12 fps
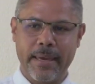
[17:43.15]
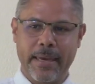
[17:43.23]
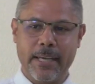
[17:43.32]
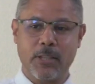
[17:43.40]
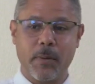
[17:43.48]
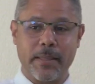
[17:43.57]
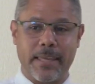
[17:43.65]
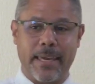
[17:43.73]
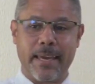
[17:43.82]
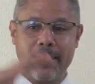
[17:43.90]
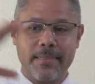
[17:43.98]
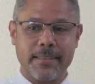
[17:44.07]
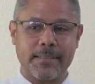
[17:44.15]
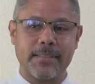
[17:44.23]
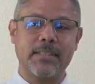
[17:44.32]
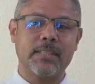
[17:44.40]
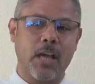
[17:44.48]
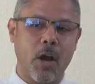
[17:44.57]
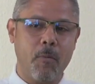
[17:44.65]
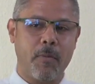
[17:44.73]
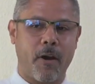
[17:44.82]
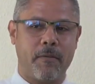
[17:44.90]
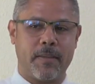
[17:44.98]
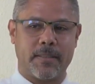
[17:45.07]
It's within the scope
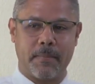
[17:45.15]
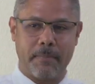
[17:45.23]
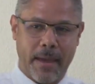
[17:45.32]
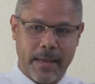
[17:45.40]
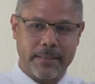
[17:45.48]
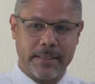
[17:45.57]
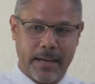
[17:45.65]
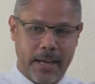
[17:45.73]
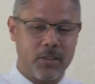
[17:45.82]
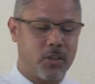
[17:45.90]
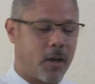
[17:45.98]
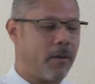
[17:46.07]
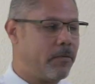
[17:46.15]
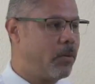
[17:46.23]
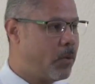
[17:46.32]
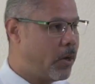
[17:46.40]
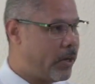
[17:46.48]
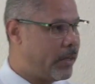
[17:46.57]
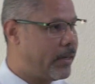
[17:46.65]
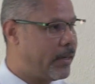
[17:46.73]
of the semantic range of the word.